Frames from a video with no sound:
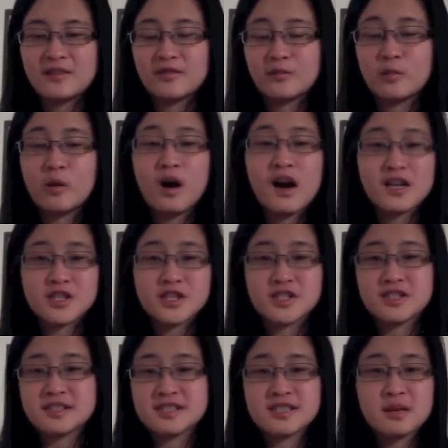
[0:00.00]

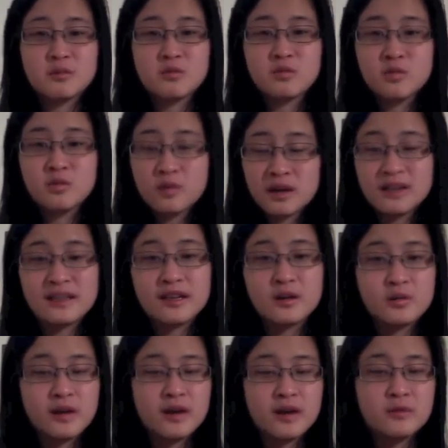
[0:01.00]
watched some really
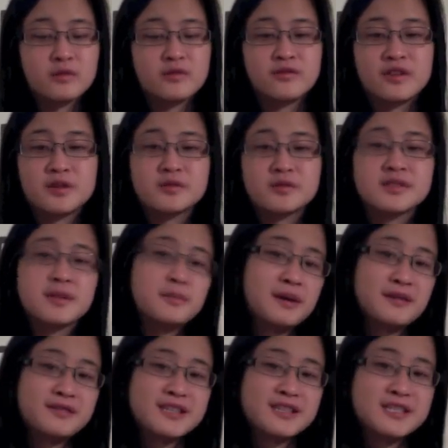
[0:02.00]
great reviews
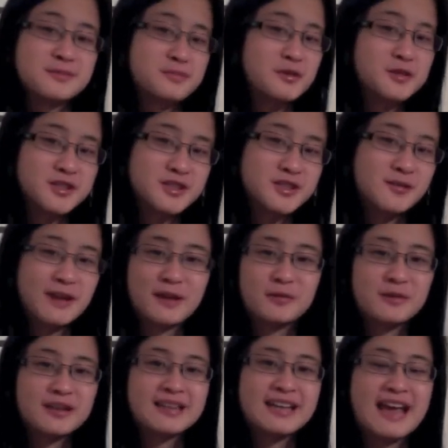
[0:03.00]
about this book, so I
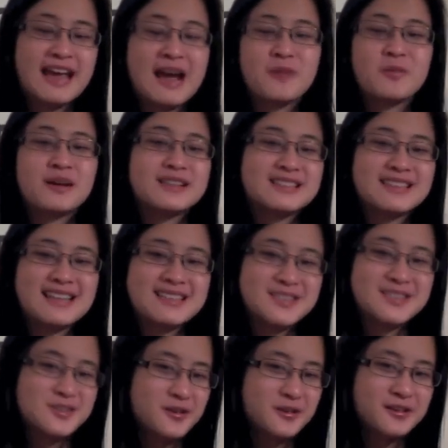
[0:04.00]
really can't wait to get
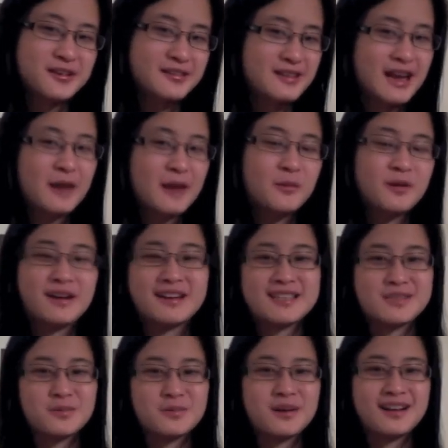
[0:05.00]
started on that one
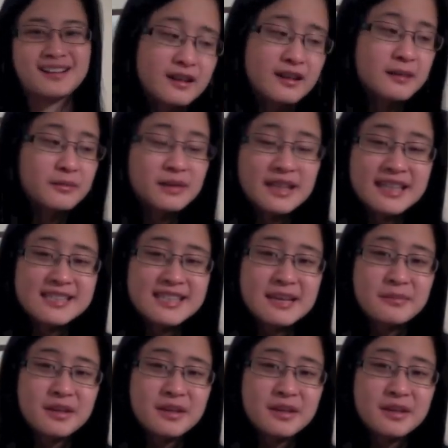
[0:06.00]
as well. Please let me